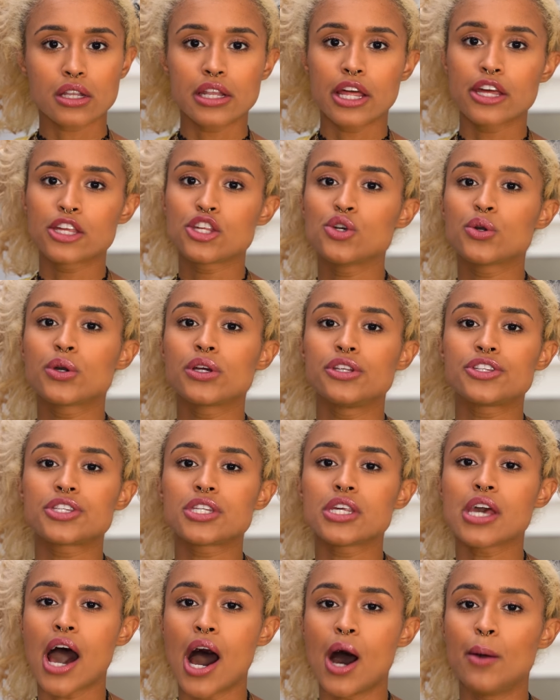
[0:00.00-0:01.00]
Like you can
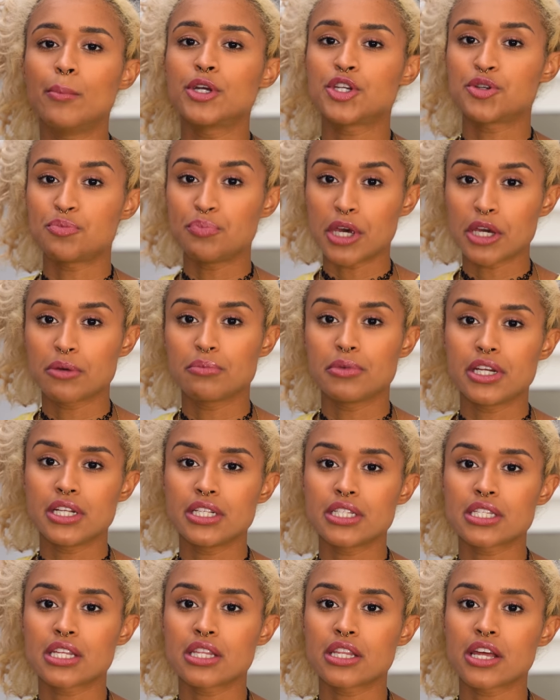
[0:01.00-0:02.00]
see how much pigment
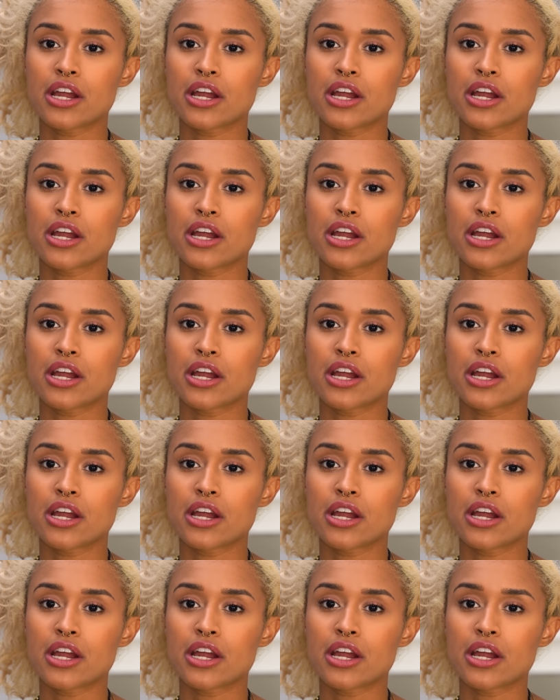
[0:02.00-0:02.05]
is in